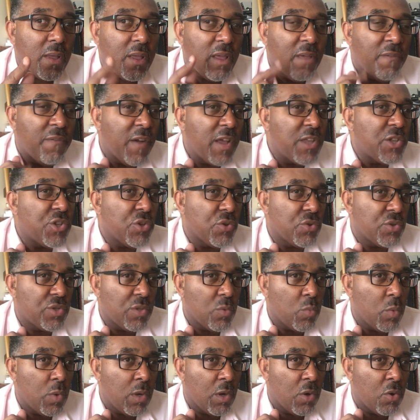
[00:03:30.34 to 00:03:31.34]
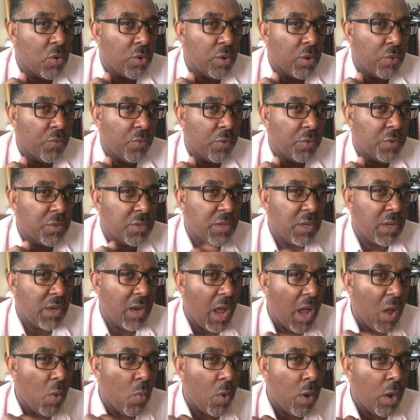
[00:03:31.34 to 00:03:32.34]
If I choose to work on a routine,
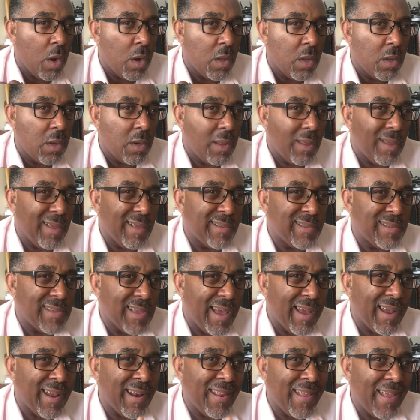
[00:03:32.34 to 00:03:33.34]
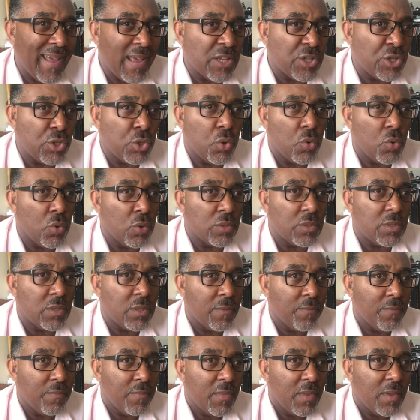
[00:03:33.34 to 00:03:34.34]
I will learn it exactly as taught.
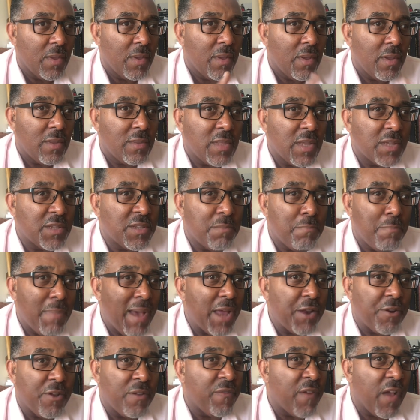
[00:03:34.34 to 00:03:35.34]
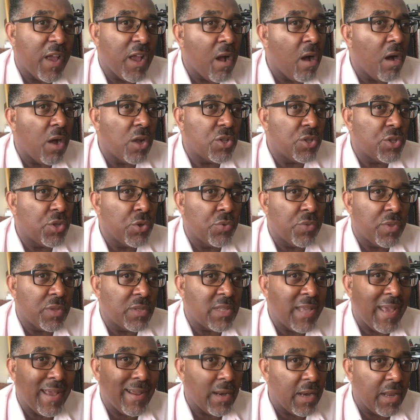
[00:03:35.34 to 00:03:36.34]
Doesn't matter if I can't do the
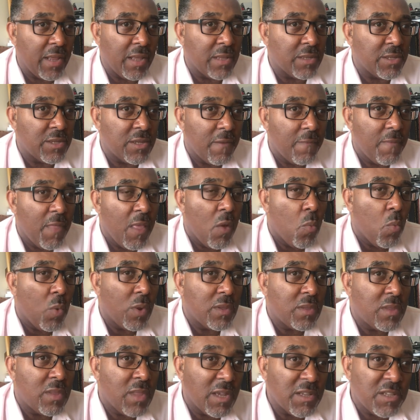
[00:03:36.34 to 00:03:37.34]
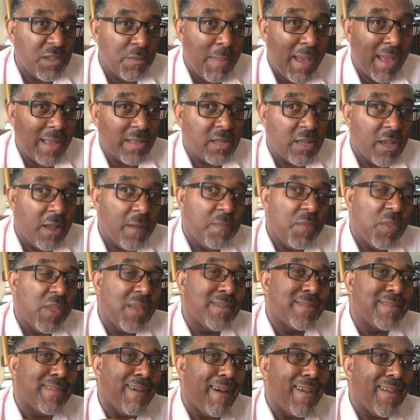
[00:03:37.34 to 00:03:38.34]
techniques. What does matter
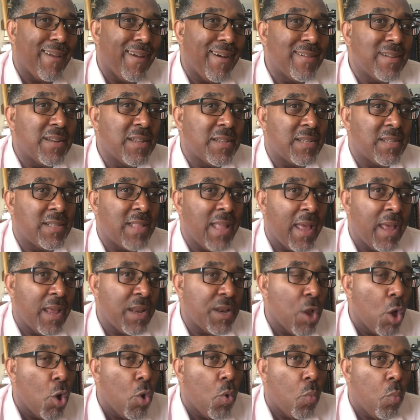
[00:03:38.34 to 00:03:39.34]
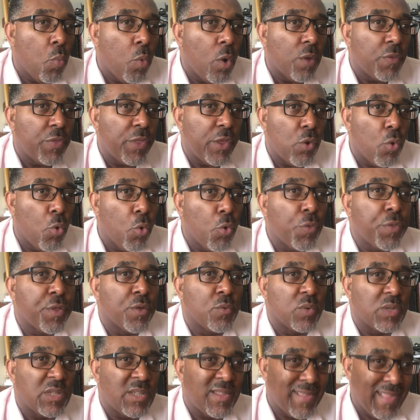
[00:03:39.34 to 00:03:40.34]
is that I understand what the author
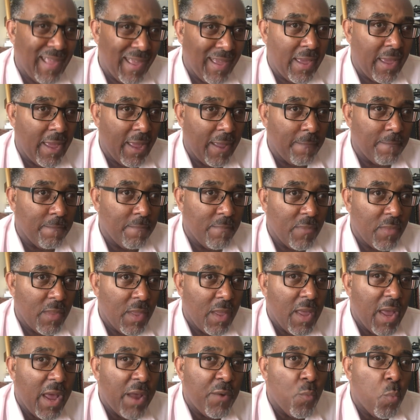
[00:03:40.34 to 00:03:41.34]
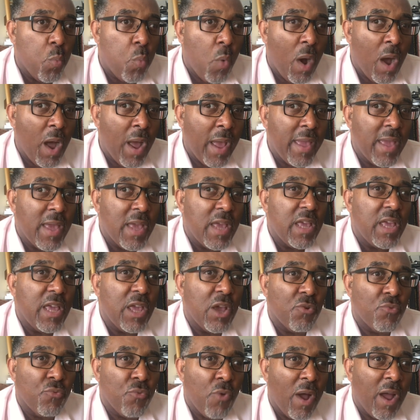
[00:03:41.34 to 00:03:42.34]
was thinking and why
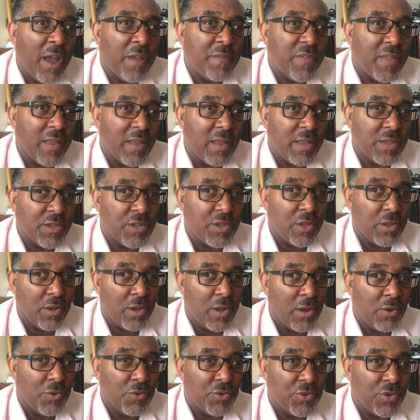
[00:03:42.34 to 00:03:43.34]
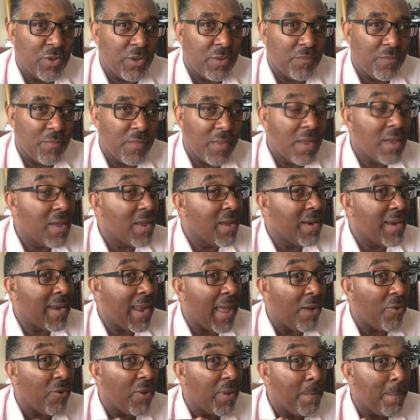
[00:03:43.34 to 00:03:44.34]
he arrived at his conclusion.
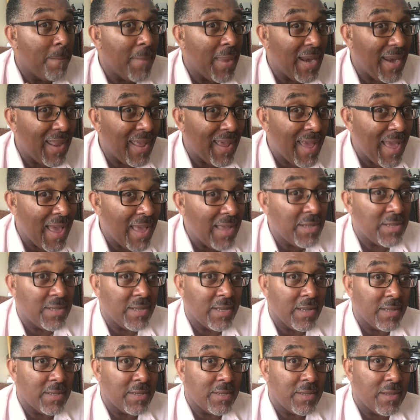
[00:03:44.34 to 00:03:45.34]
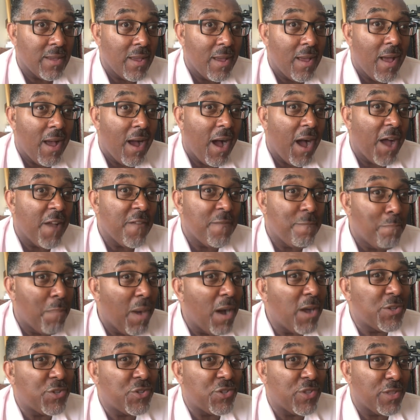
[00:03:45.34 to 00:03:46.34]
Now, in many cases, I've
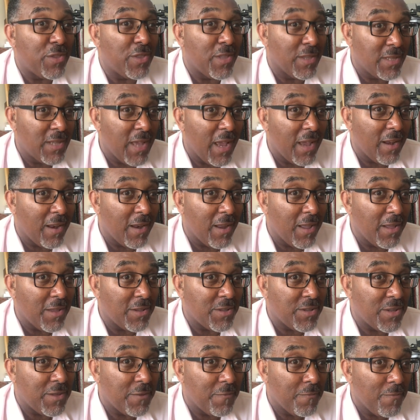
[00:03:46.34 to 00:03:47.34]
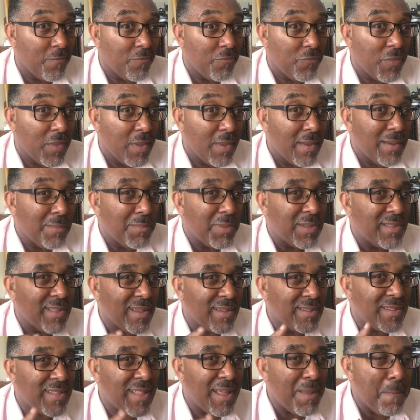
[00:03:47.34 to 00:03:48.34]
mastered the techniques. But
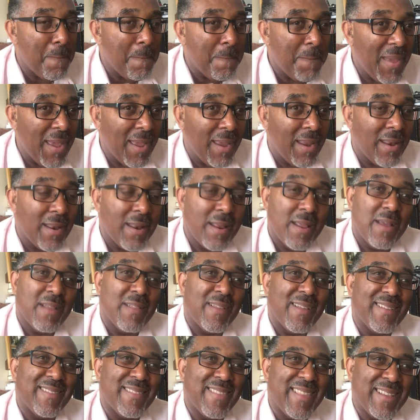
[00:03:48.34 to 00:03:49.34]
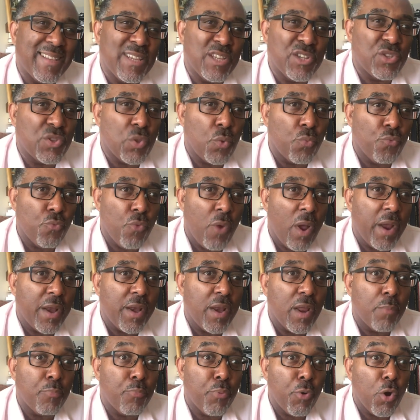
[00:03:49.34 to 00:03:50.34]
does that mean this is the right
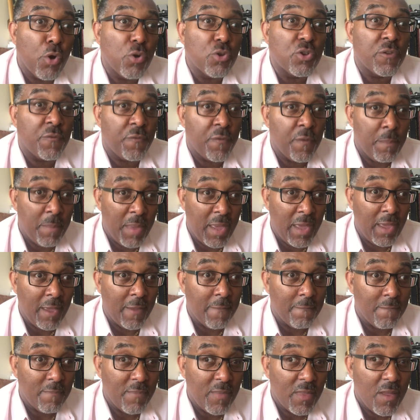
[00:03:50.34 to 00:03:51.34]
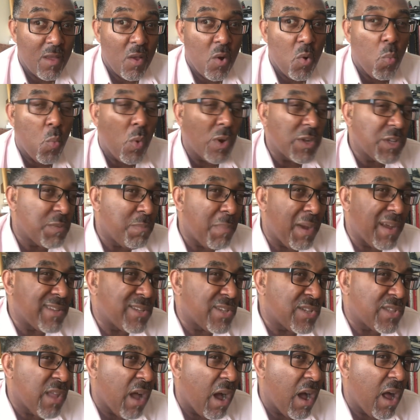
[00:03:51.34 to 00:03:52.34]
approach for me? What's my
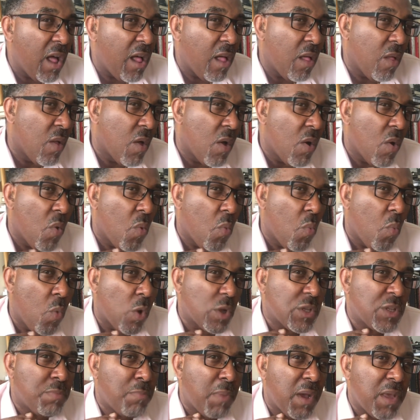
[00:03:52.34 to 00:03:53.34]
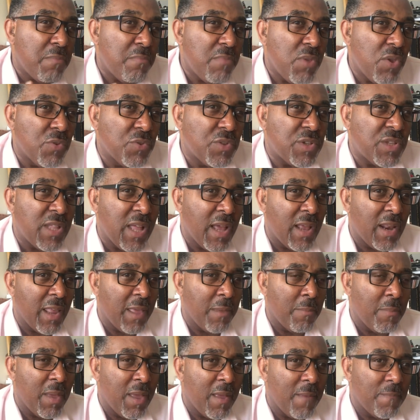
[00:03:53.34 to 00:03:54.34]
style? what's my muse
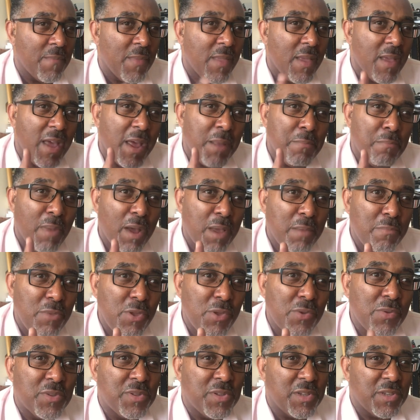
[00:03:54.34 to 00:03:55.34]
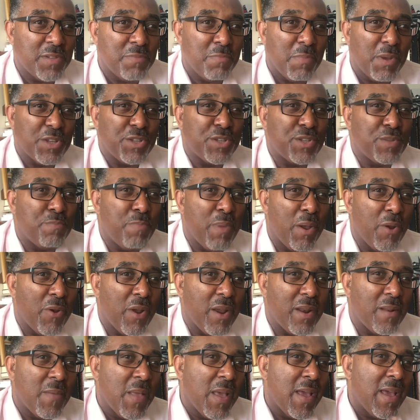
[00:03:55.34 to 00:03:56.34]
telling me? And my muse is my
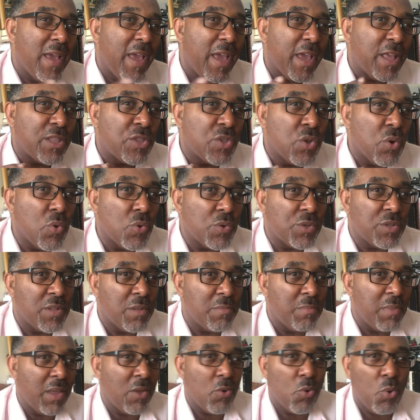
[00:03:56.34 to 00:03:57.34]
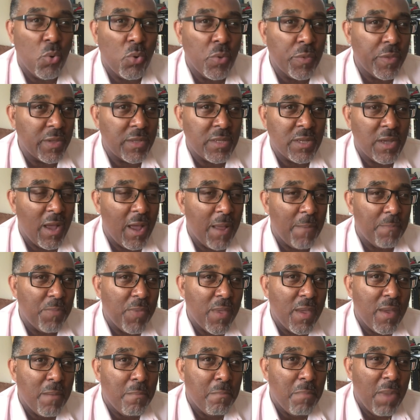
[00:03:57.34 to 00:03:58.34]
spirit. It talks to me all the time.
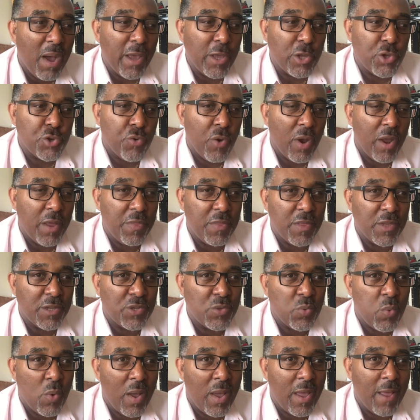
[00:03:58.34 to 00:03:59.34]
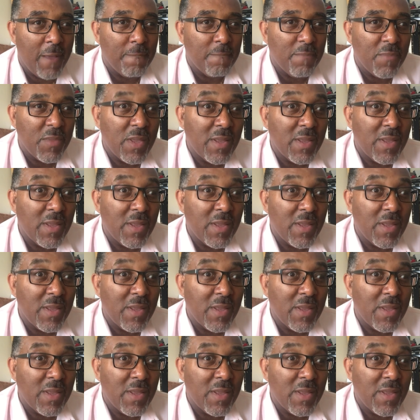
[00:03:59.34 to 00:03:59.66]
Mike, try it this way.